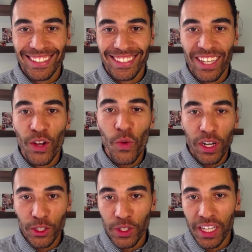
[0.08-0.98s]
A
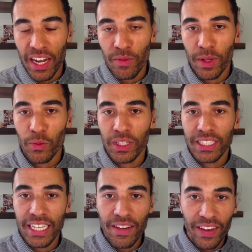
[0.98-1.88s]
question that I've been
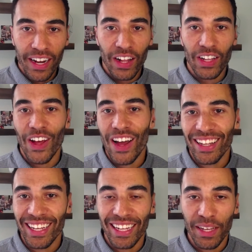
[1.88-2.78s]
receiving a lot
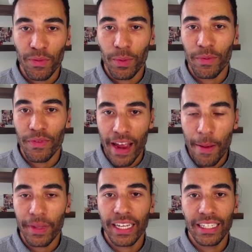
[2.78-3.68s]
lately from
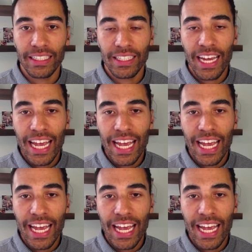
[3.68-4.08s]
families